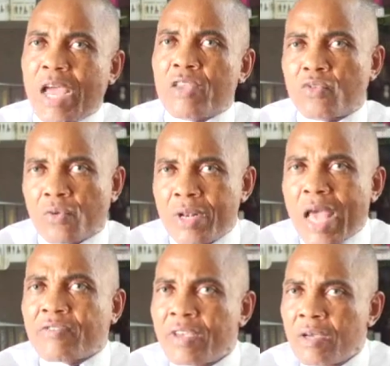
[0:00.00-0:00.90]
trying to
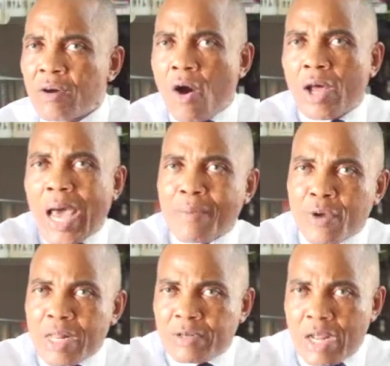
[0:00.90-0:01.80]
let all our
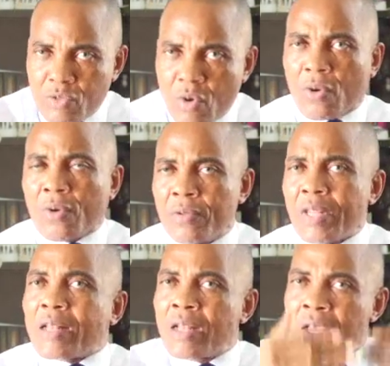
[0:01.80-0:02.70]
brethren know
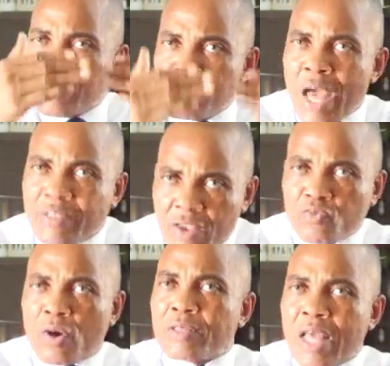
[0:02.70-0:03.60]
that That
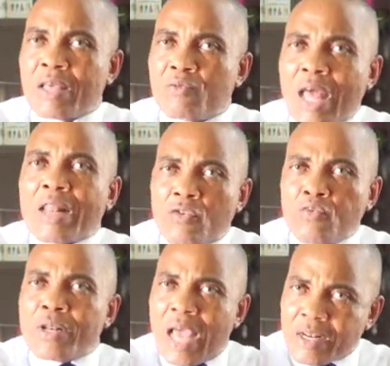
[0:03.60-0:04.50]
is what
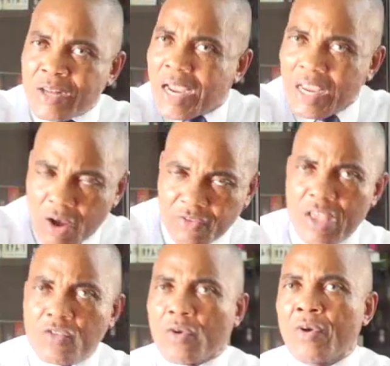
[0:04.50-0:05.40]
they are dragging us
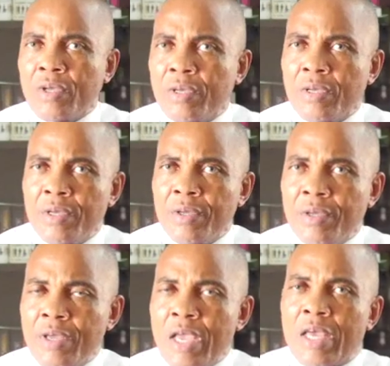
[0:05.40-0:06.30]
into.
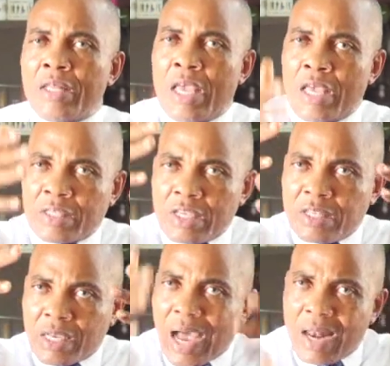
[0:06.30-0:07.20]
It
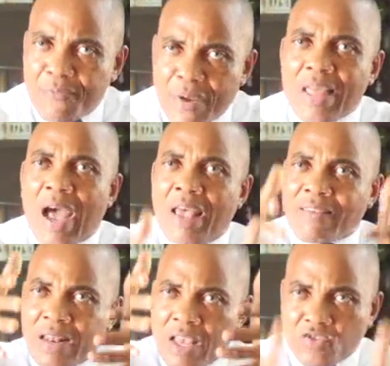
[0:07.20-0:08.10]
is the caliphate that
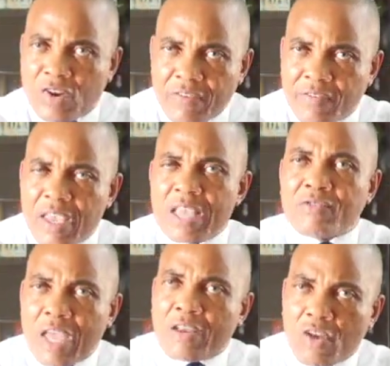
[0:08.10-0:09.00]
has an interest
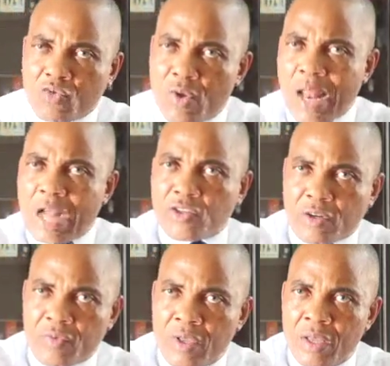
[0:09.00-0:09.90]
in taking us to
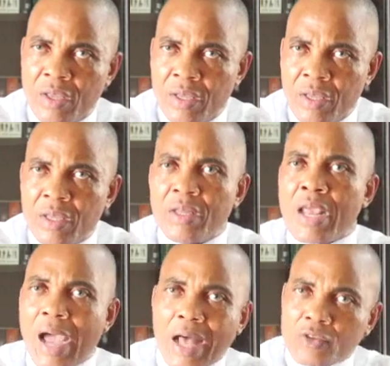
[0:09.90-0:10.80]
election.
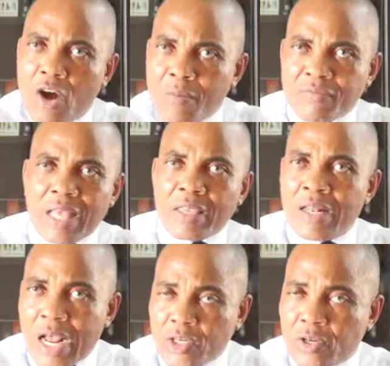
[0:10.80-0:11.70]
The outcome of that
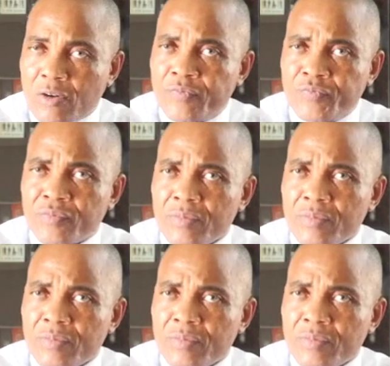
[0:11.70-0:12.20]
election,